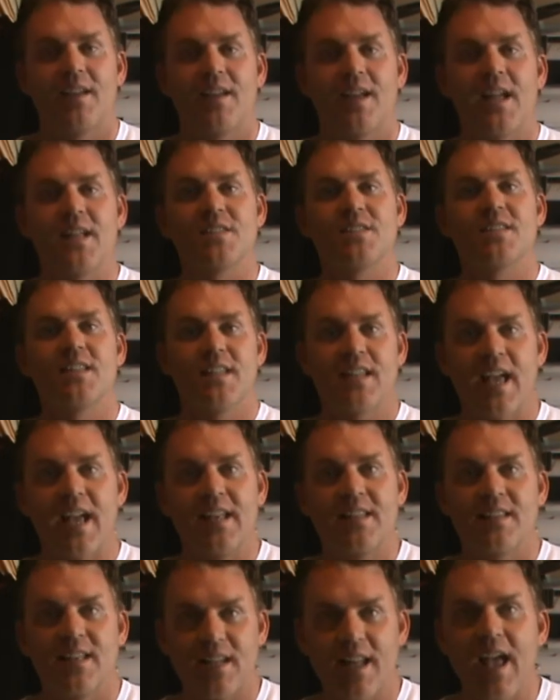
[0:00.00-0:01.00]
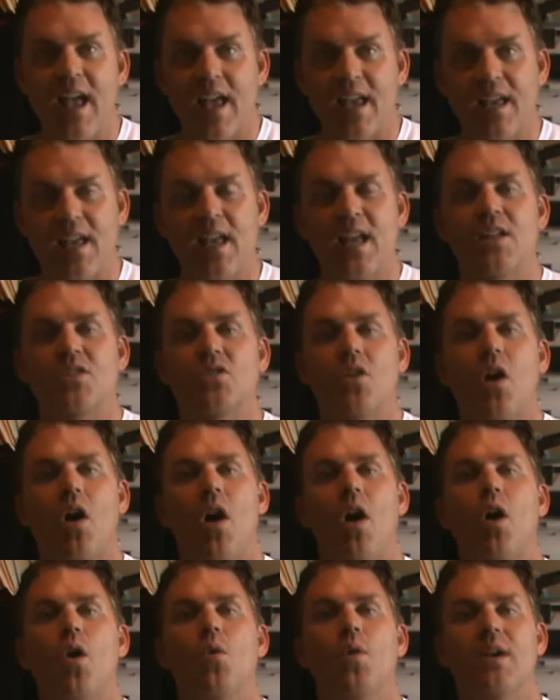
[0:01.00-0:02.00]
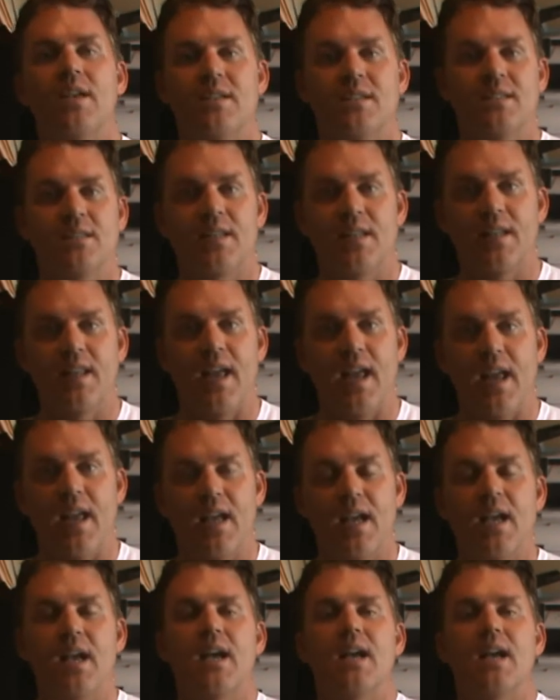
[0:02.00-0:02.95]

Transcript: It's today, today. It's always today.